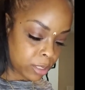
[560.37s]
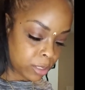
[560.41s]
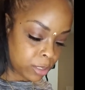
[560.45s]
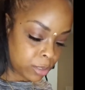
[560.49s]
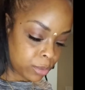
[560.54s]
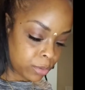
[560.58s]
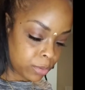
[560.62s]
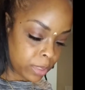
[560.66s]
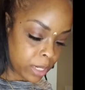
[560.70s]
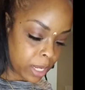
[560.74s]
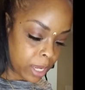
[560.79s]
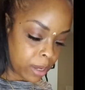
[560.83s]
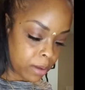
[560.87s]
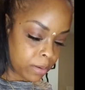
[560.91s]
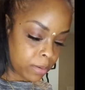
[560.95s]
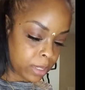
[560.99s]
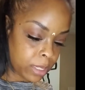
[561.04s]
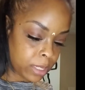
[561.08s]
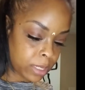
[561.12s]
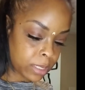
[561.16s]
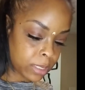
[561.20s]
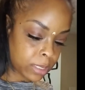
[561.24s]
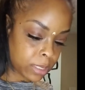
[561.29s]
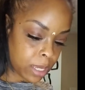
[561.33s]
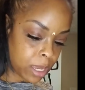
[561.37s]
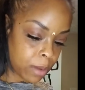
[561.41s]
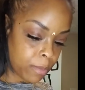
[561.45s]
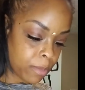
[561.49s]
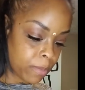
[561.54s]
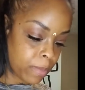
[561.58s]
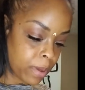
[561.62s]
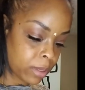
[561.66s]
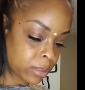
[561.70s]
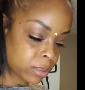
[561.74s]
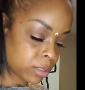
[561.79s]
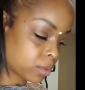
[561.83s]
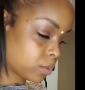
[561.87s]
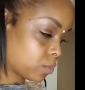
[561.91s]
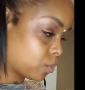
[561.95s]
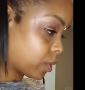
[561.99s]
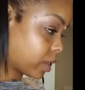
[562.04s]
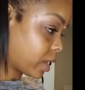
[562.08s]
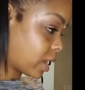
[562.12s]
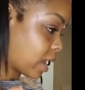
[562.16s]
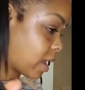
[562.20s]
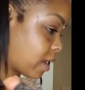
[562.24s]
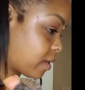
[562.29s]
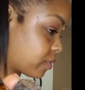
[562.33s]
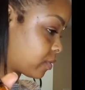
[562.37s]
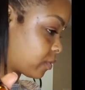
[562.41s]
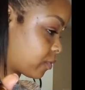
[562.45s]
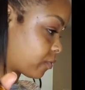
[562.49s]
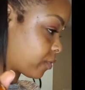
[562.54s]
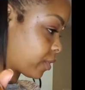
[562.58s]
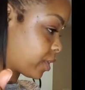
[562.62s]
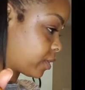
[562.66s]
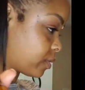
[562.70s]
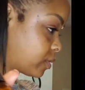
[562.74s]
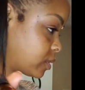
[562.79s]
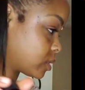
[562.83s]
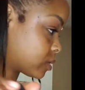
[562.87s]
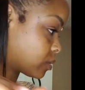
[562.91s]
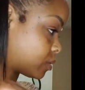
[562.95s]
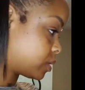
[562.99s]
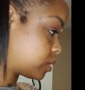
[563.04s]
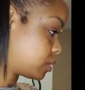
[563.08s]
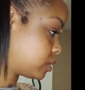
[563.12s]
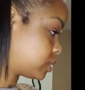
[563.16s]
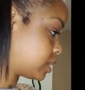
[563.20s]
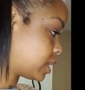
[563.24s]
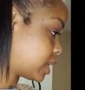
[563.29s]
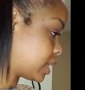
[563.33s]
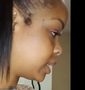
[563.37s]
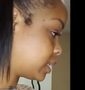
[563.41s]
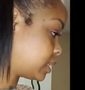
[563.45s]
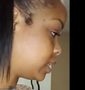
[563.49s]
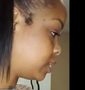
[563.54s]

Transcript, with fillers: to do now is I'm about to weigh out the fragrance oil that I